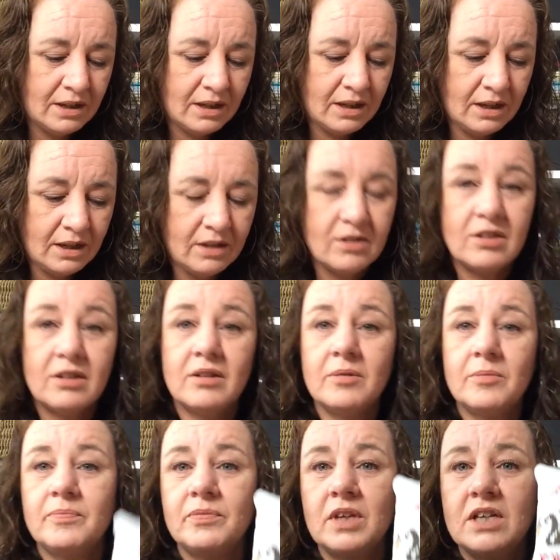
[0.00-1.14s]
and
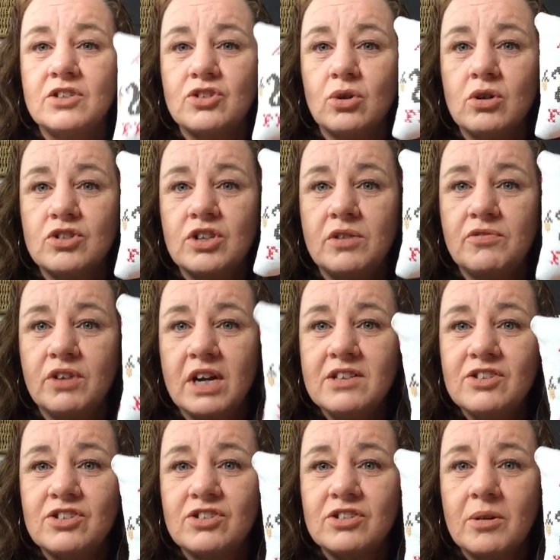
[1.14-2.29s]
it's Aussie
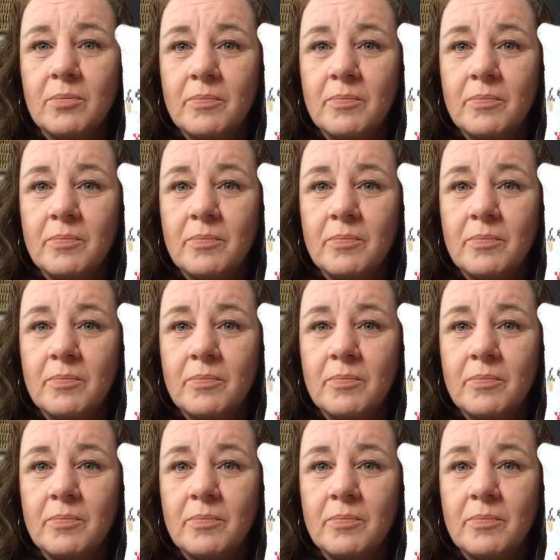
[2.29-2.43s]
friends.